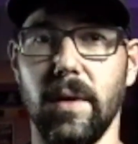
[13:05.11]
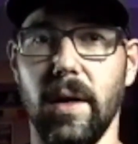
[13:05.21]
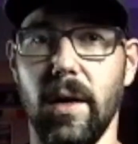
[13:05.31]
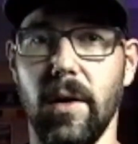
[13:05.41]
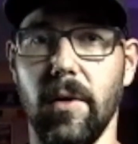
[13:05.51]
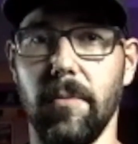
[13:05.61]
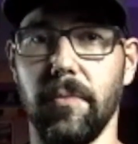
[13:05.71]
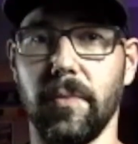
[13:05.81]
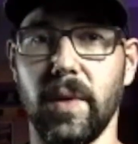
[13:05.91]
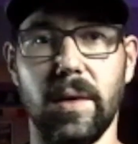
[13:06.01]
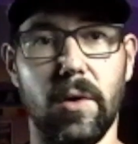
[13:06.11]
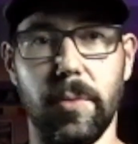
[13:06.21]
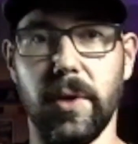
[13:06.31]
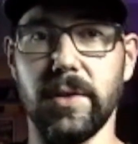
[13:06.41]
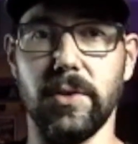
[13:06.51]
Hope
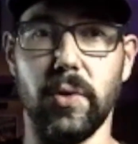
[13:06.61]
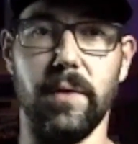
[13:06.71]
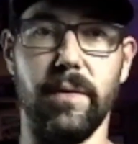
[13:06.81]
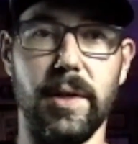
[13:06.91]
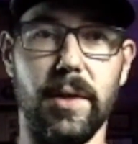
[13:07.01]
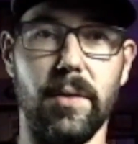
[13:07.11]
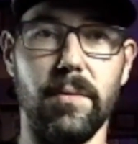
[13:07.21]
you guys enjoyed the video.